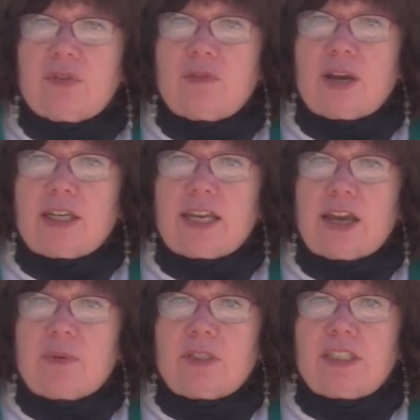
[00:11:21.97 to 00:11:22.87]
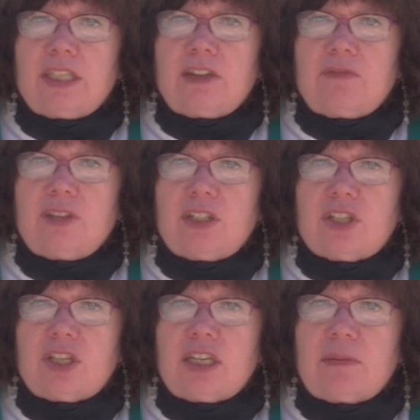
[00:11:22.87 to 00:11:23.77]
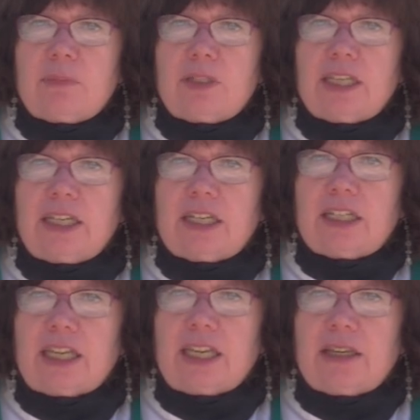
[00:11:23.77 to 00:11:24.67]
right now. We see division politically.